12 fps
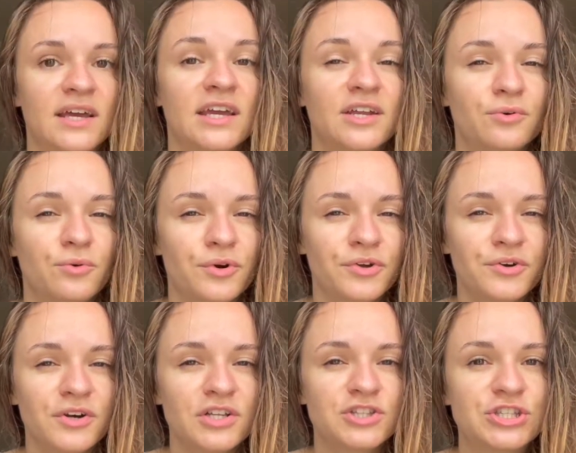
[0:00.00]
In
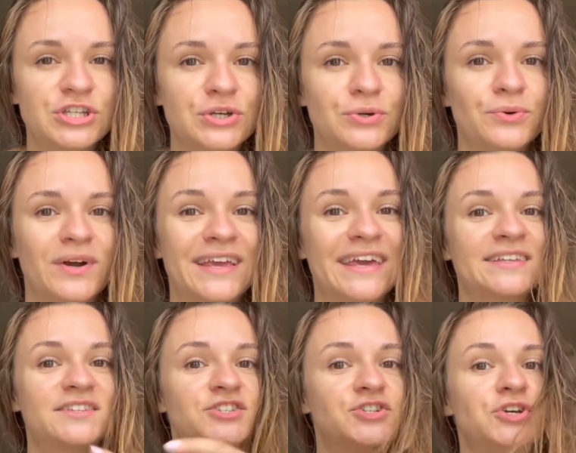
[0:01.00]
order to get
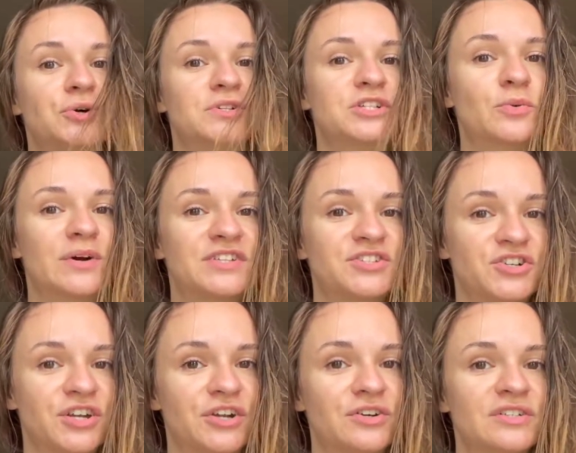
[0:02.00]
to those
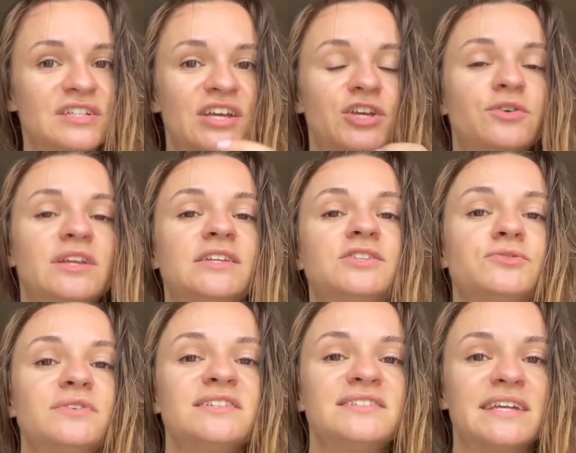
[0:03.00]
questionnaires, you need to
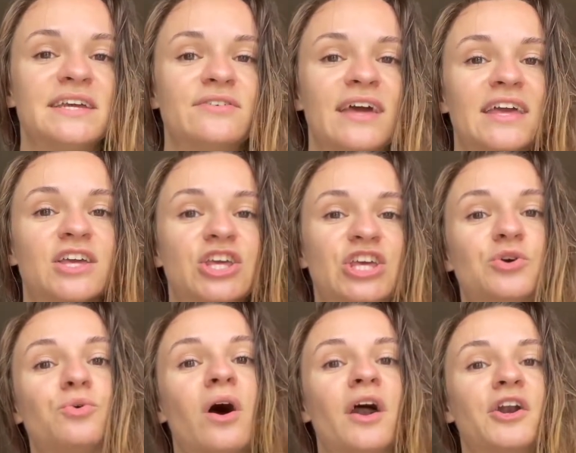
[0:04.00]
receive a
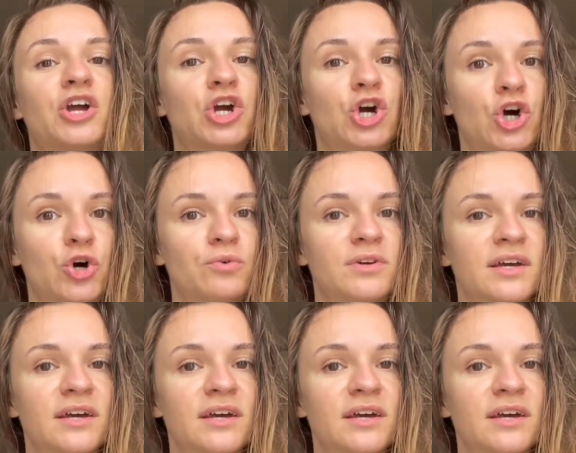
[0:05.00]
QR code.